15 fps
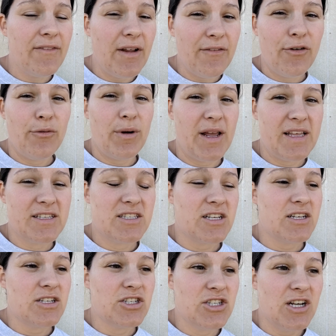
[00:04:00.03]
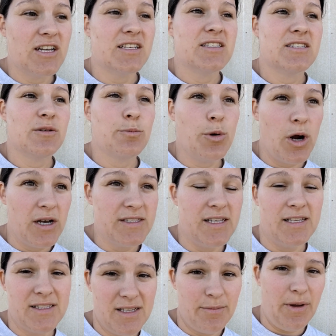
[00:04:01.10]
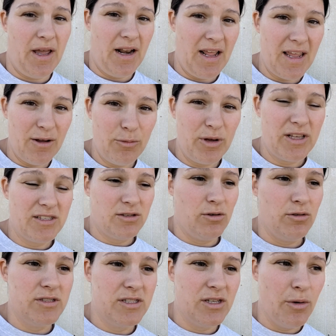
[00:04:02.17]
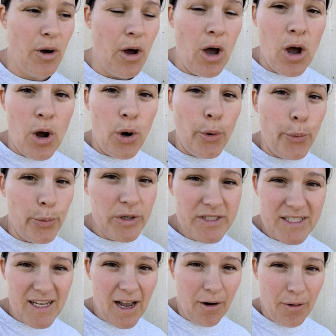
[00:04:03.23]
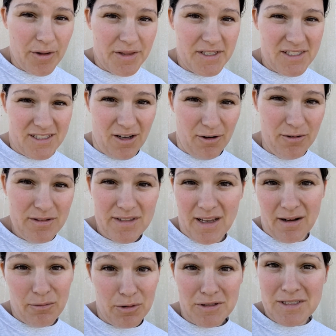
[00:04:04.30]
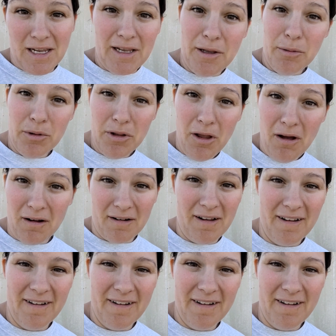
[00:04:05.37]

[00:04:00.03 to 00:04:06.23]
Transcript: never raised just to process them at 8 weeks old. So we'll see how all this goes, and we'll take you along.